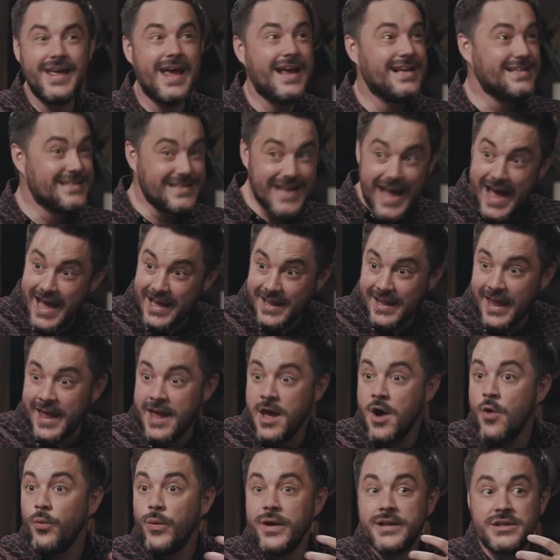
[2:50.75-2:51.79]
Exactly.
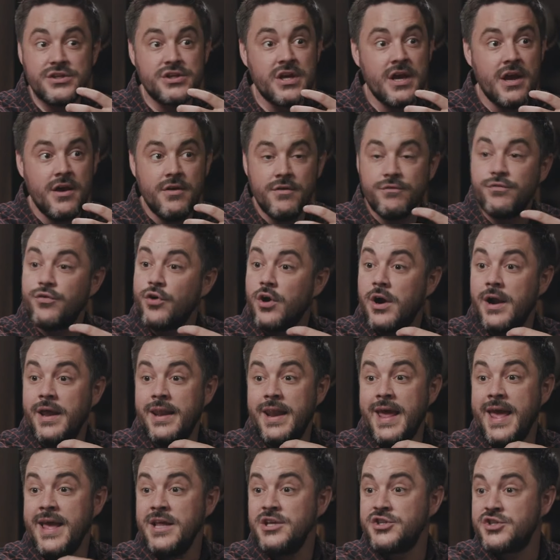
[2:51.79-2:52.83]
Which for an
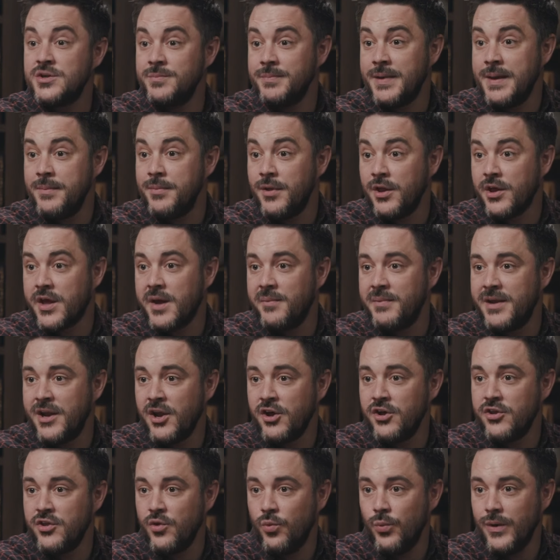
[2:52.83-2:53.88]
ancient people coming
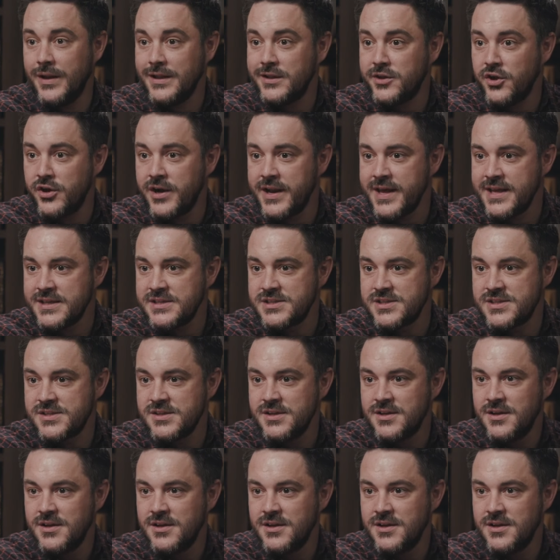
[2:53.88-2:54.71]
out of the wilderness.